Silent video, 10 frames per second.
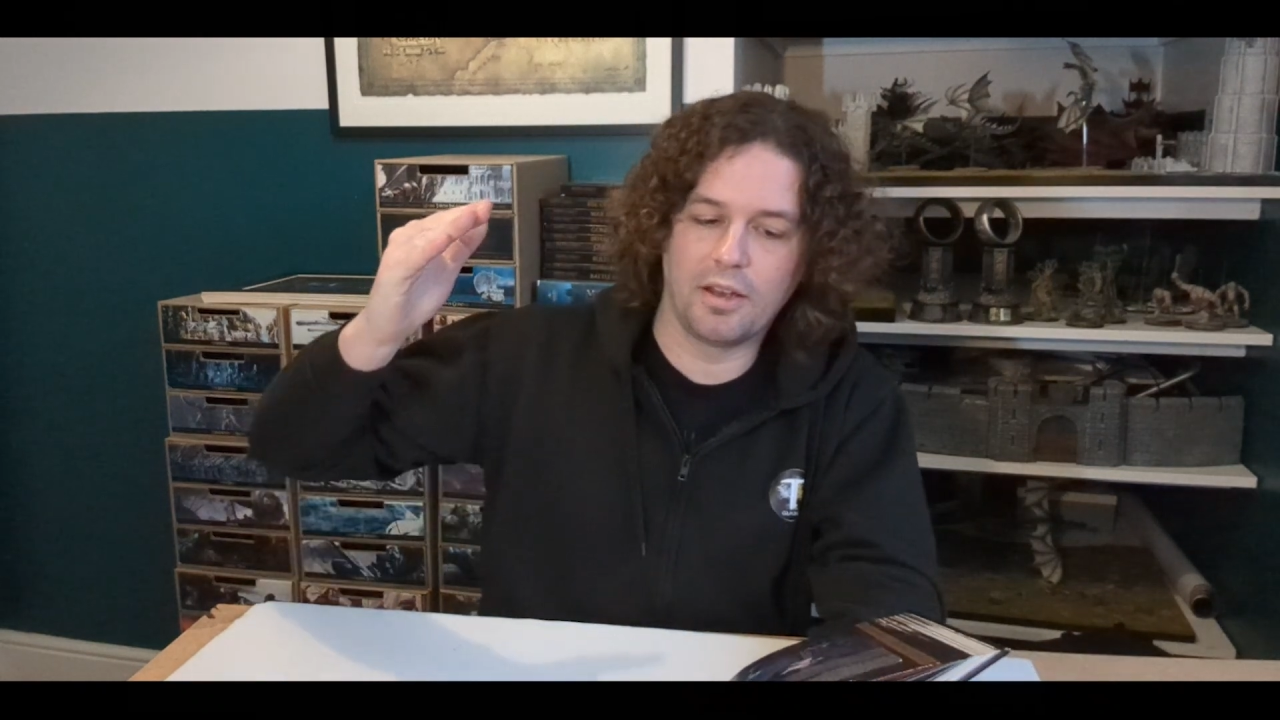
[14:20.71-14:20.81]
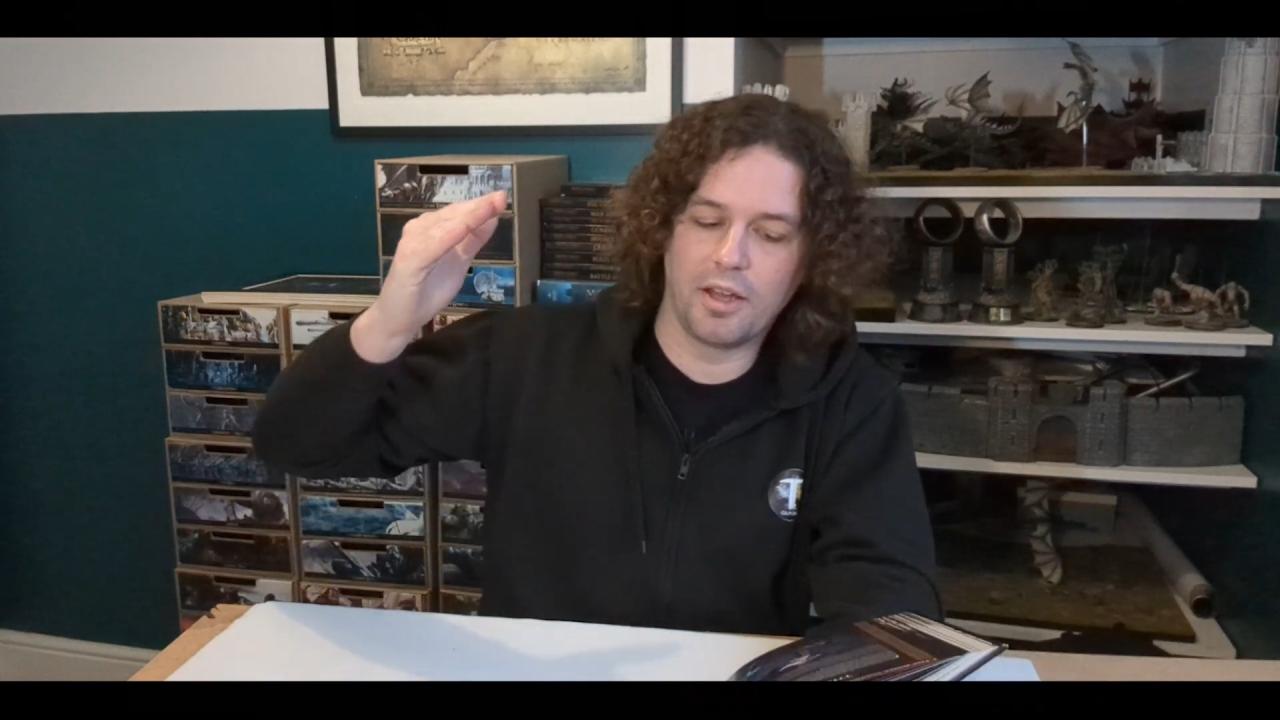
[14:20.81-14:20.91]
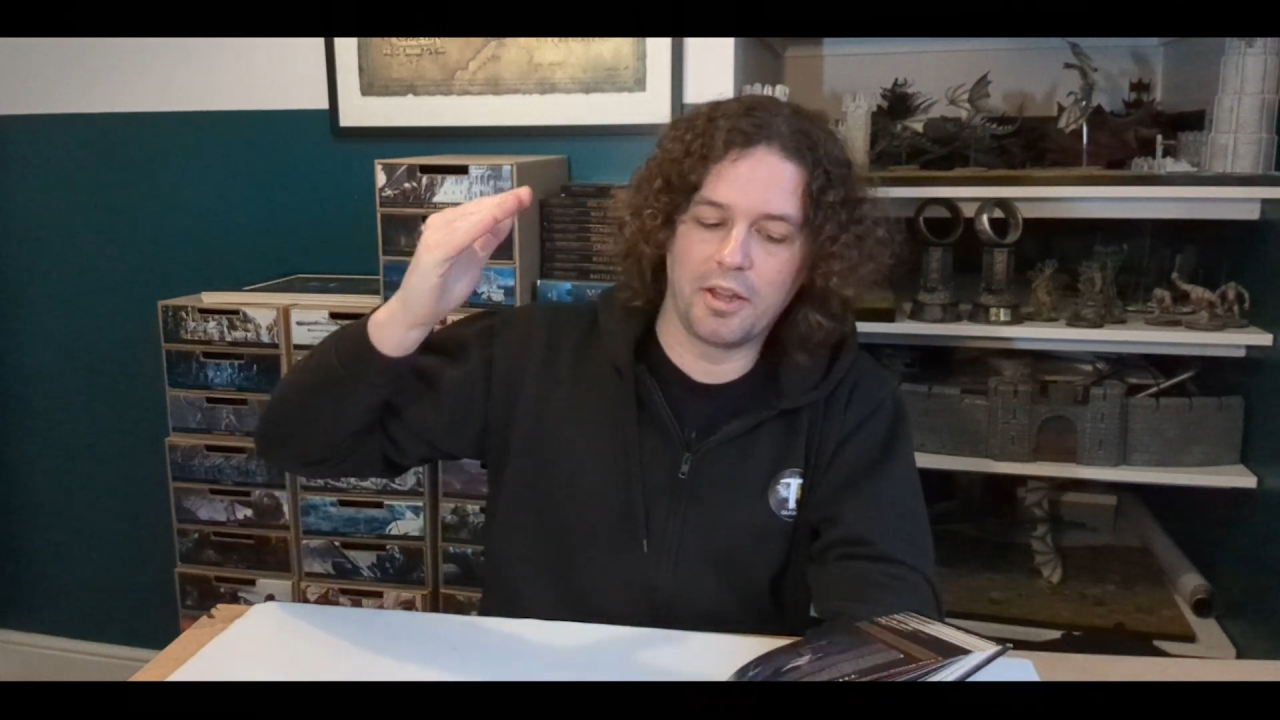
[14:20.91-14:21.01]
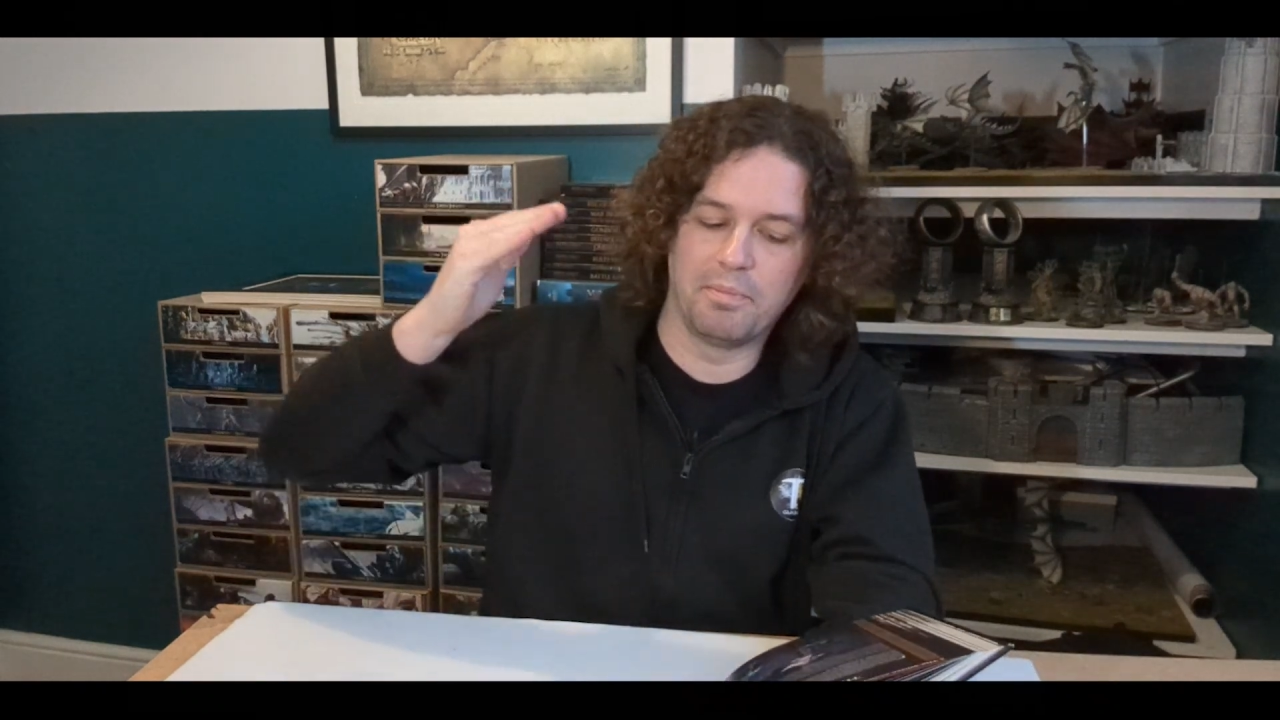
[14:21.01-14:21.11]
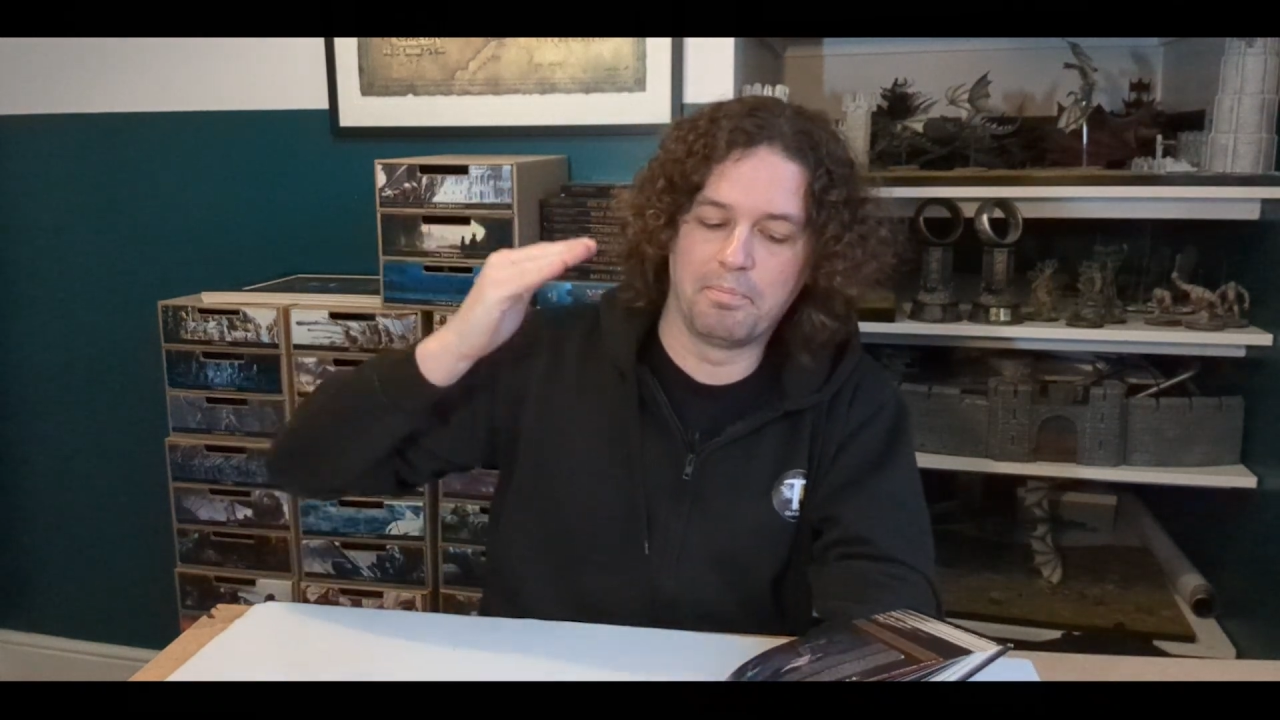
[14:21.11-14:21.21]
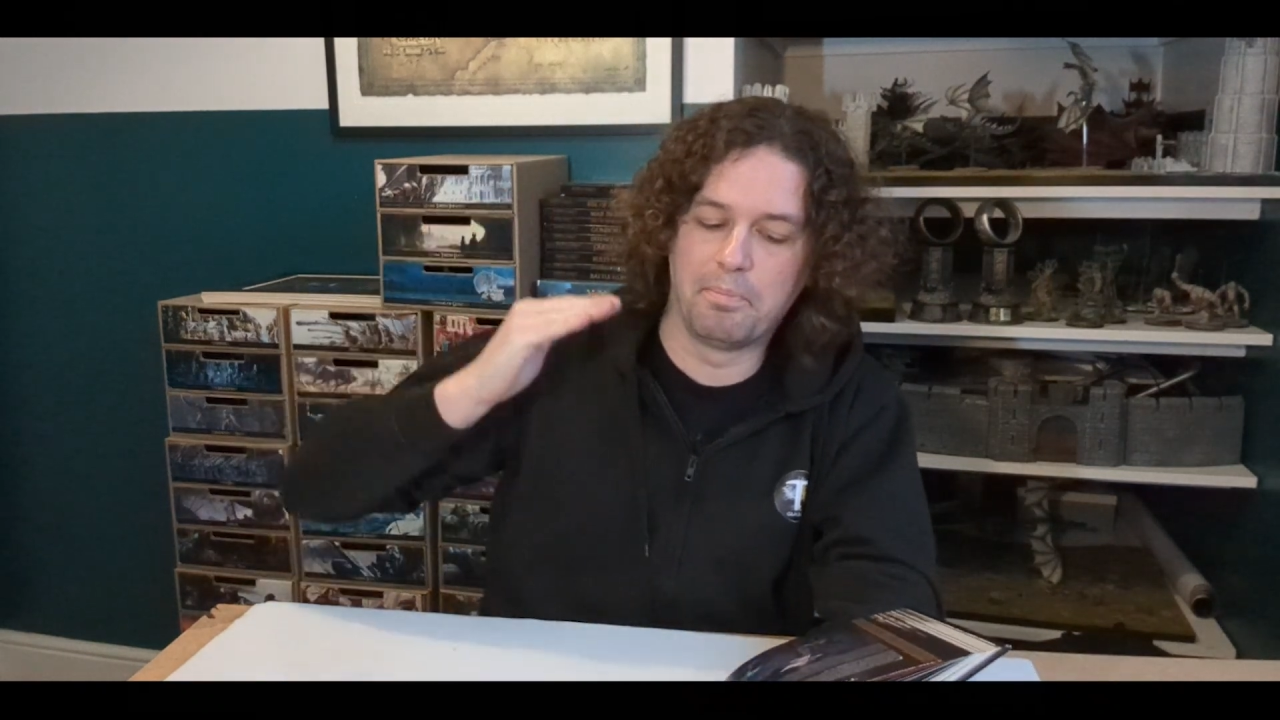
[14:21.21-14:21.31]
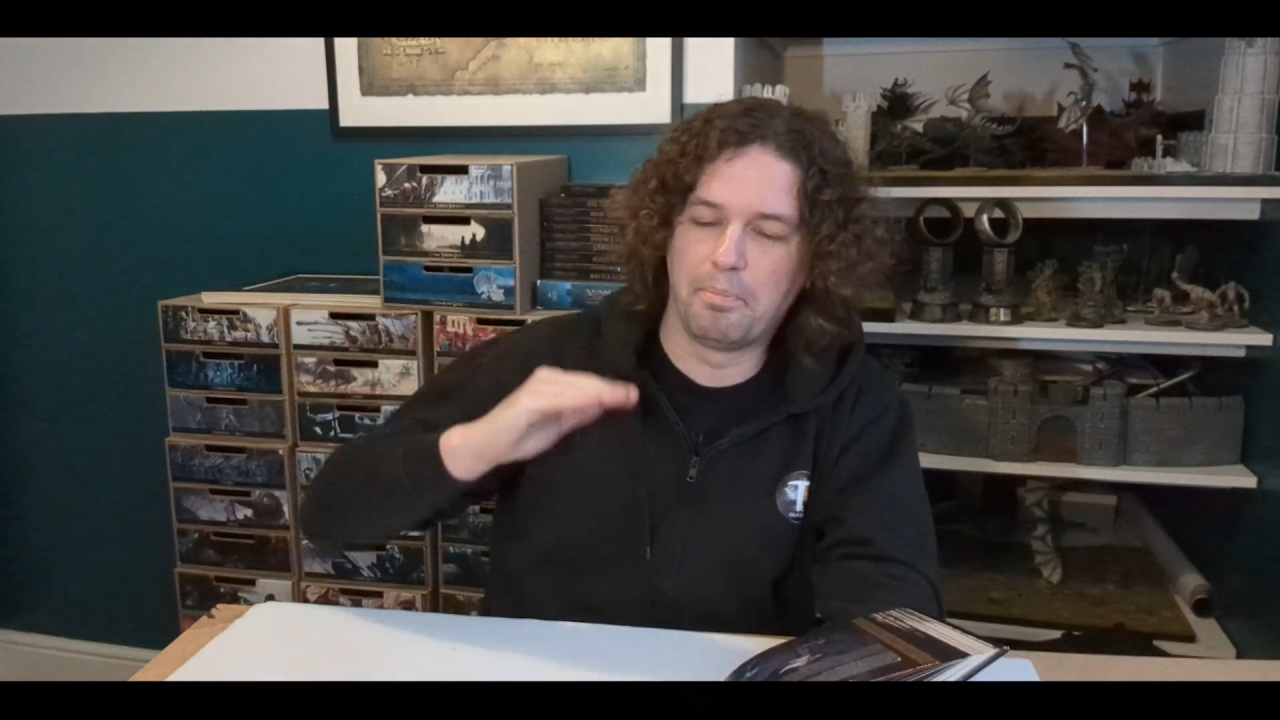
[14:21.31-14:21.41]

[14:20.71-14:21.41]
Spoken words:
at the